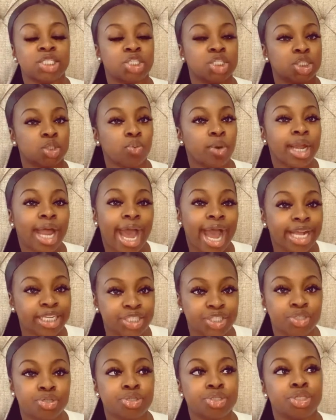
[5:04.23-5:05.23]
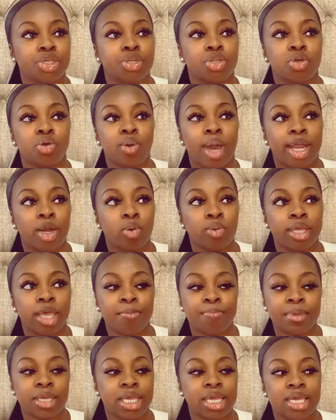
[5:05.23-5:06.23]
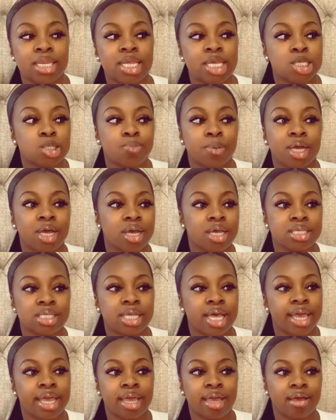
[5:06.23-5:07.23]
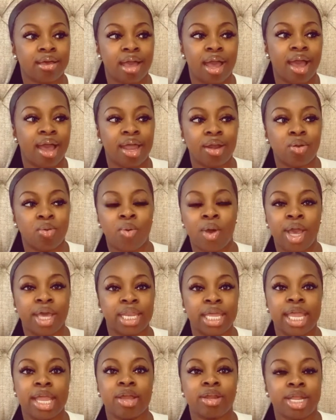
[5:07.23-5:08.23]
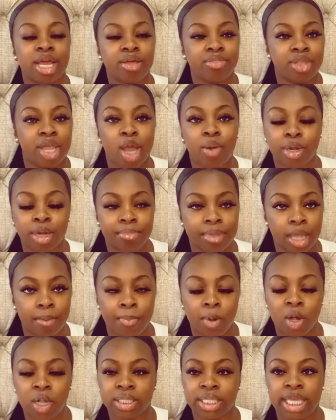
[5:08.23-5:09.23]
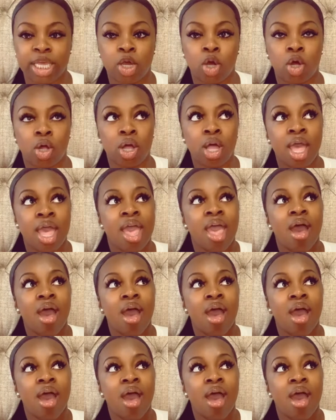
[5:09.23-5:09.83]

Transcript: just what I choose to do. I don't get bikinis because, like, I don't want any hair down there. I want to be a bald eagle.